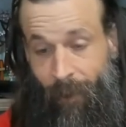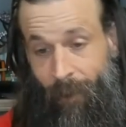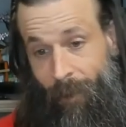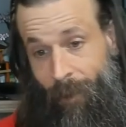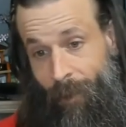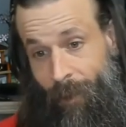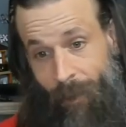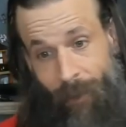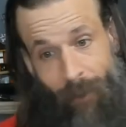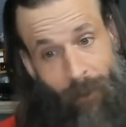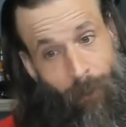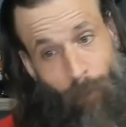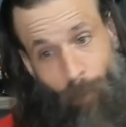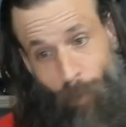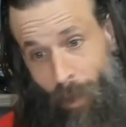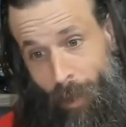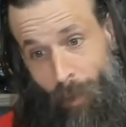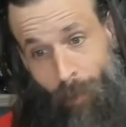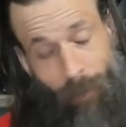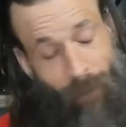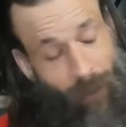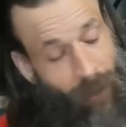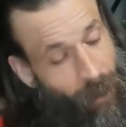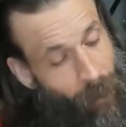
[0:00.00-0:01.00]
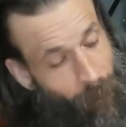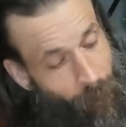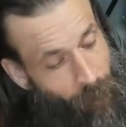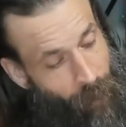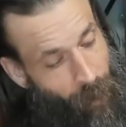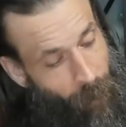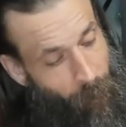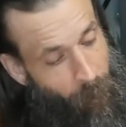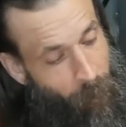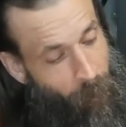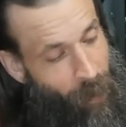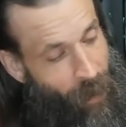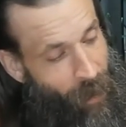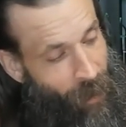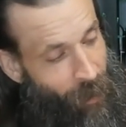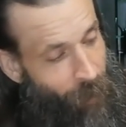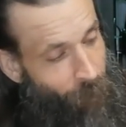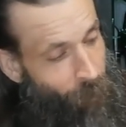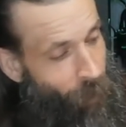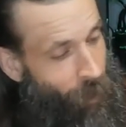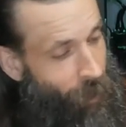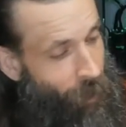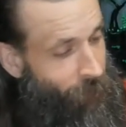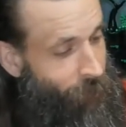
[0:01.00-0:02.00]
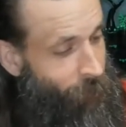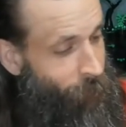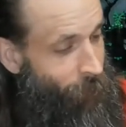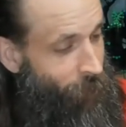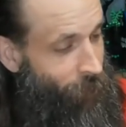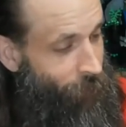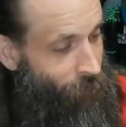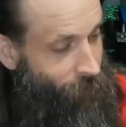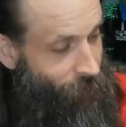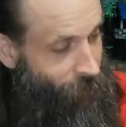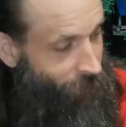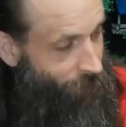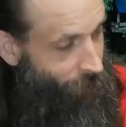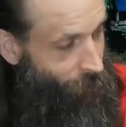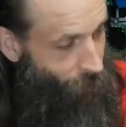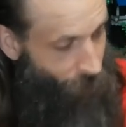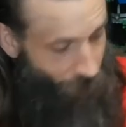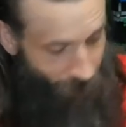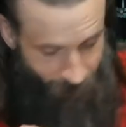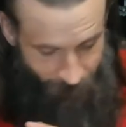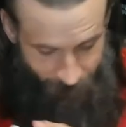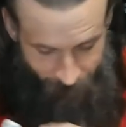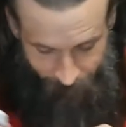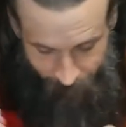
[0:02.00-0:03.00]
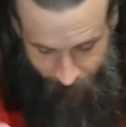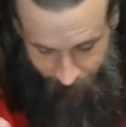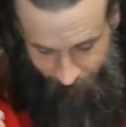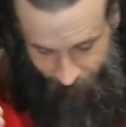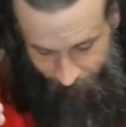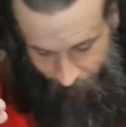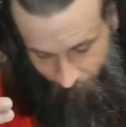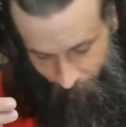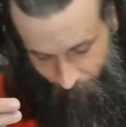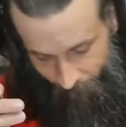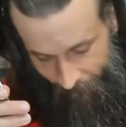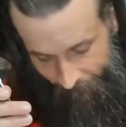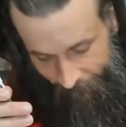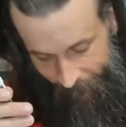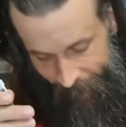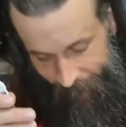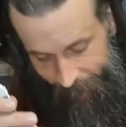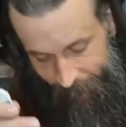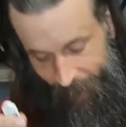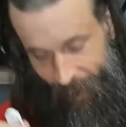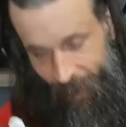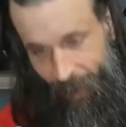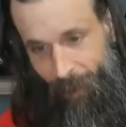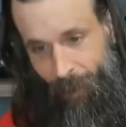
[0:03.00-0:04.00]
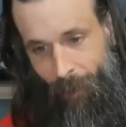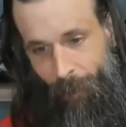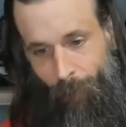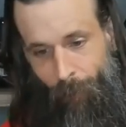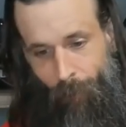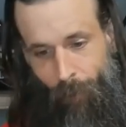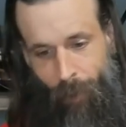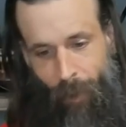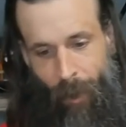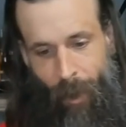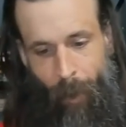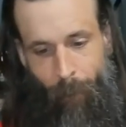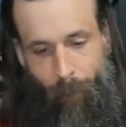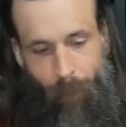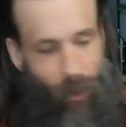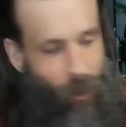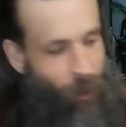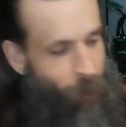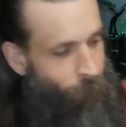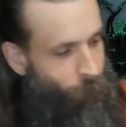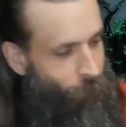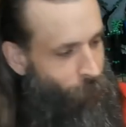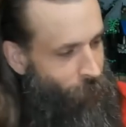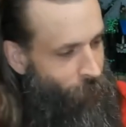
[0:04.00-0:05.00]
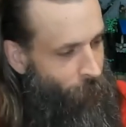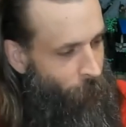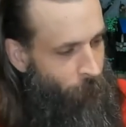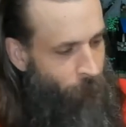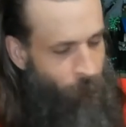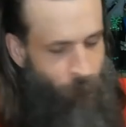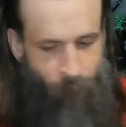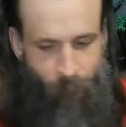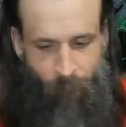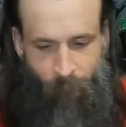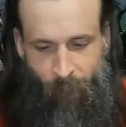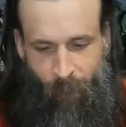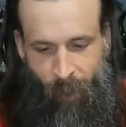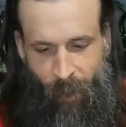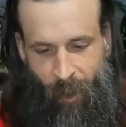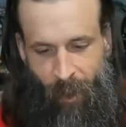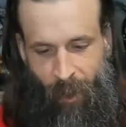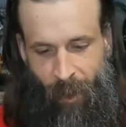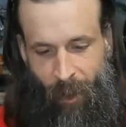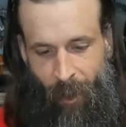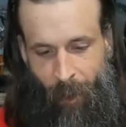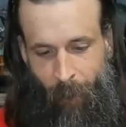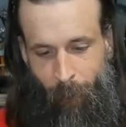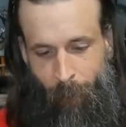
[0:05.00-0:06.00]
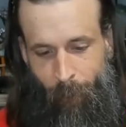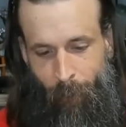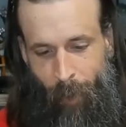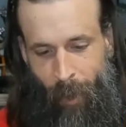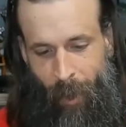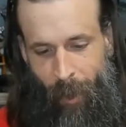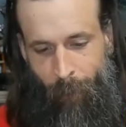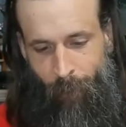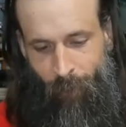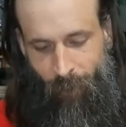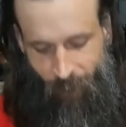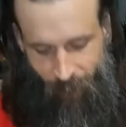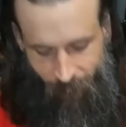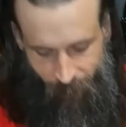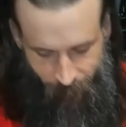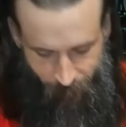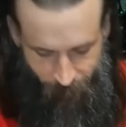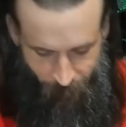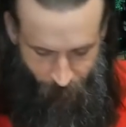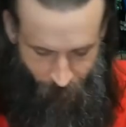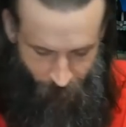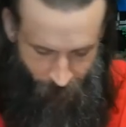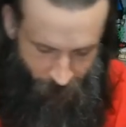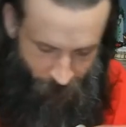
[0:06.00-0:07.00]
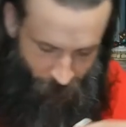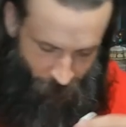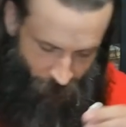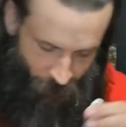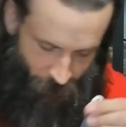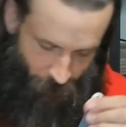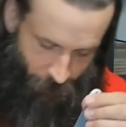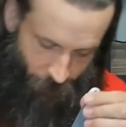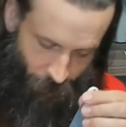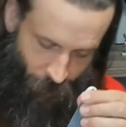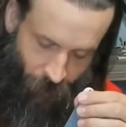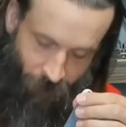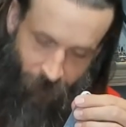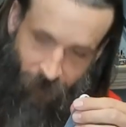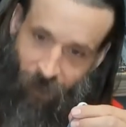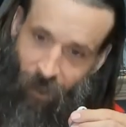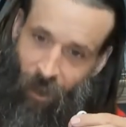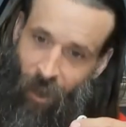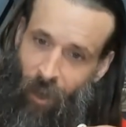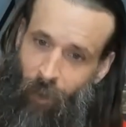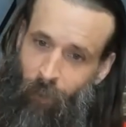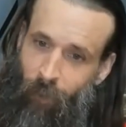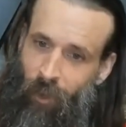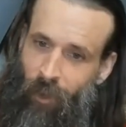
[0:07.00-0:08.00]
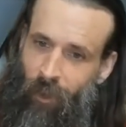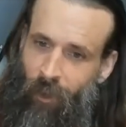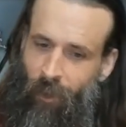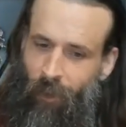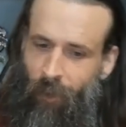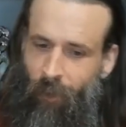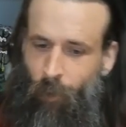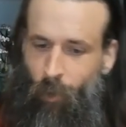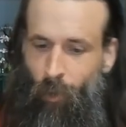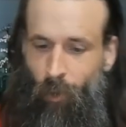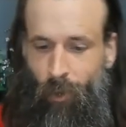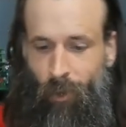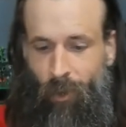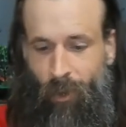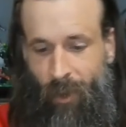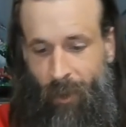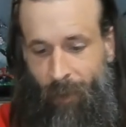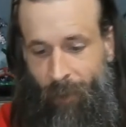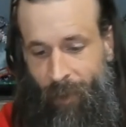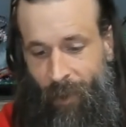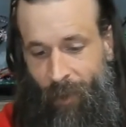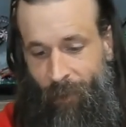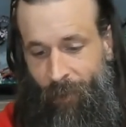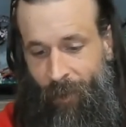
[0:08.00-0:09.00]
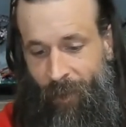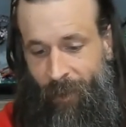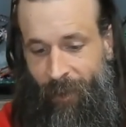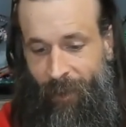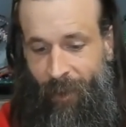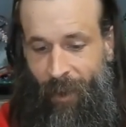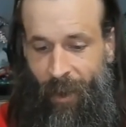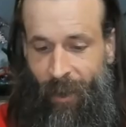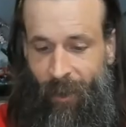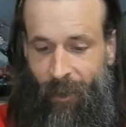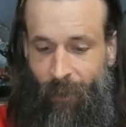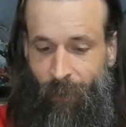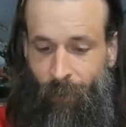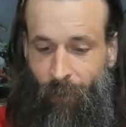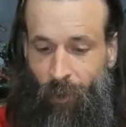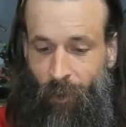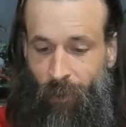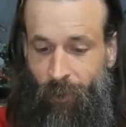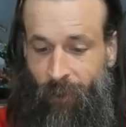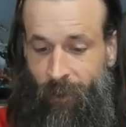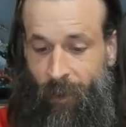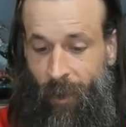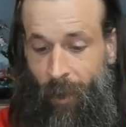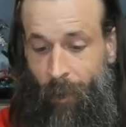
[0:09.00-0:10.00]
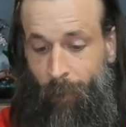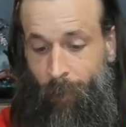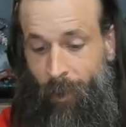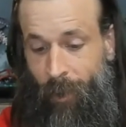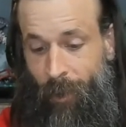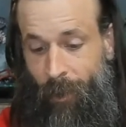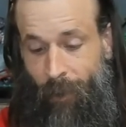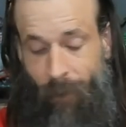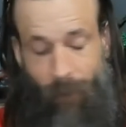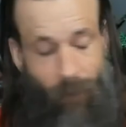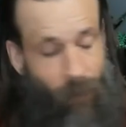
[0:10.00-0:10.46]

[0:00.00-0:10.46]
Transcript: you peeps keep coming back and watching me for some reason. So I thank you for that, peeps. And then peeps, if this is your first time here, or even if it's not your first time here,